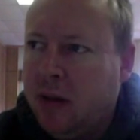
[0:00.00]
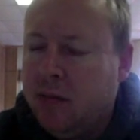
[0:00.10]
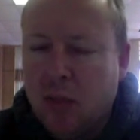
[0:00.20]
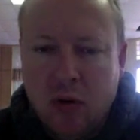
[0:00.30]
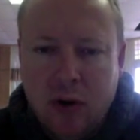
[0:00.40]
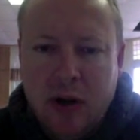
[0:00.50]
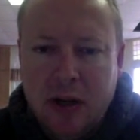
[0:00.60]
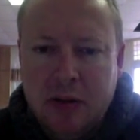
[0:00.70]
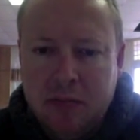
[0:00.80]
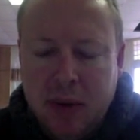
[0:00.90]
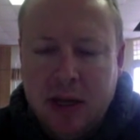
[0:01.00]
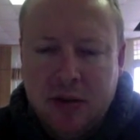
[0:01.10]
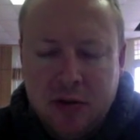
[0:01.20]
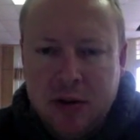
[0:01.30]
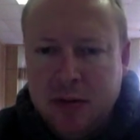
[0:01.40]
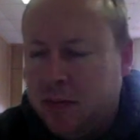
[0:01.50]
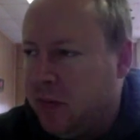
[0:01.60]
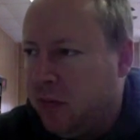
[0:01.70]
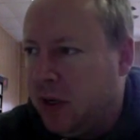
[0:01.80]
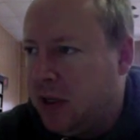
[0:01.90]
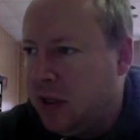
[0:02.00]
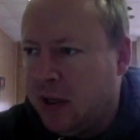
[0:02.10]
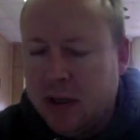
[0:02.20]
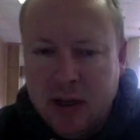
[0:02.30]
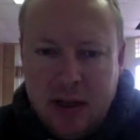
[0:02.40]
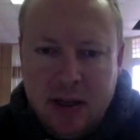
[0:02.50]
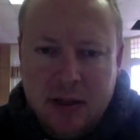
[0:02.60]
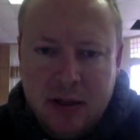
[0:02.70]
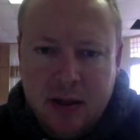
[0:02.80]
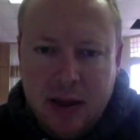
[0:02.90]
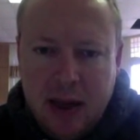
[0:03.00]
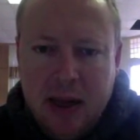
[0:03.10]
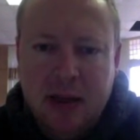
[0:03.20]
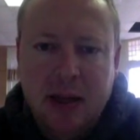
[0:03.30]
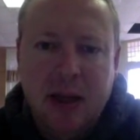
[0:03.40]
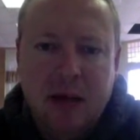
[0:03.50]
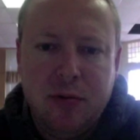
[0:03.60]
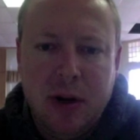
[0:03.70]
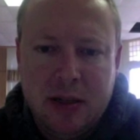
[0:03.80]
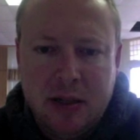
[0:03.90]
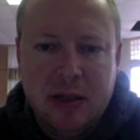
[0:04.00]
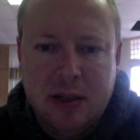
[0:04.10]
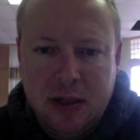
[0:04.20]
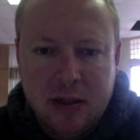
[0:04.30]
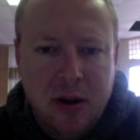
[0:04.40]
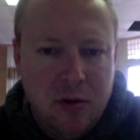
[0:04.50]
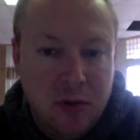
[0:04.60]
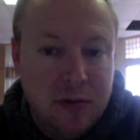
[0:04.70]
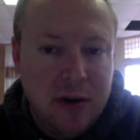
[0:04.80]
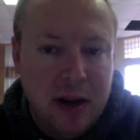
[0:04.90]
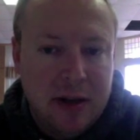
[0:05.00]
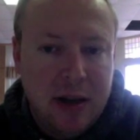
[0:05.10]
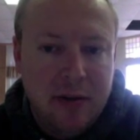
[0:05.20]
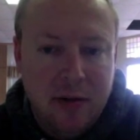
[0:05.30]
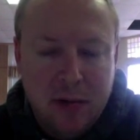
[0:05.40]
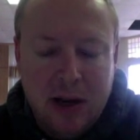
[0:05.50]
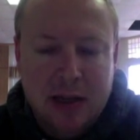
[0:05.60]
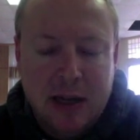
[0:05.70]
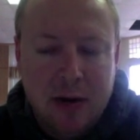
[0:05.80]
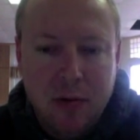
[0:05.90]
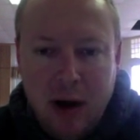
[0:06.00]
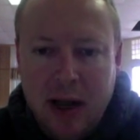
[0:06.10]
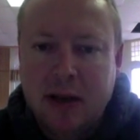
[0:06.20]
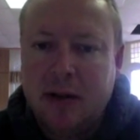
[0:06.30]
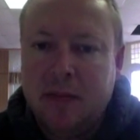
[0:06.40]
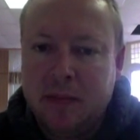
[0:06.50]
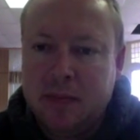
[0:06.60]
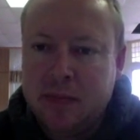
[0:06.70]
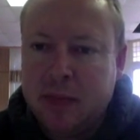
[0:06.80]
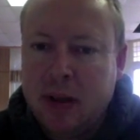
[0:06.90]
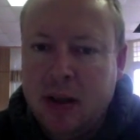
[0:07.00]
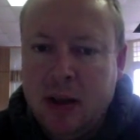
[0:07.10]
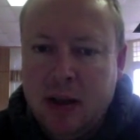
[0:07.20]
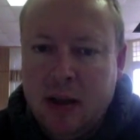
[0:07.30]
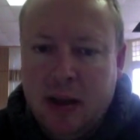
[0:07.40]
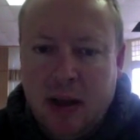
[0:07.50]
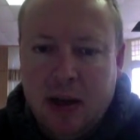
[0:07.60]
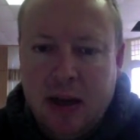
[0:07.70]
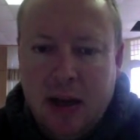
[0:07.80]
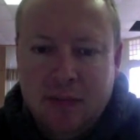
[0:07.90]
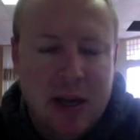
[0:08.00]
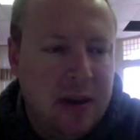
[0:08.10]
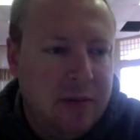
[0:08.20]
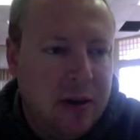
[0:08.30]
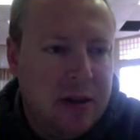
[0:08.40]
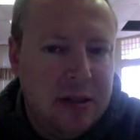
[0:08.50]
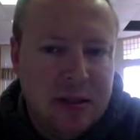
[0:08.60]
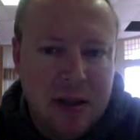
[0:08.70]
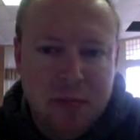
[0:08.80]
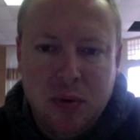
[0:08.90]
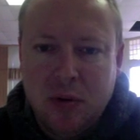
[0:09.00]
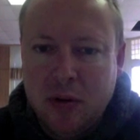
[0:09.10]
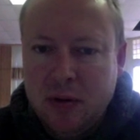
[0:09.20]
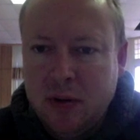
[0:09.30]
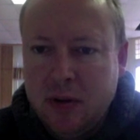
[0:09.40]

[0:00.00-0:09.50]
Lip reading: Moron mantra, which is anti-racist, is code word for anti-white. I've got a very simple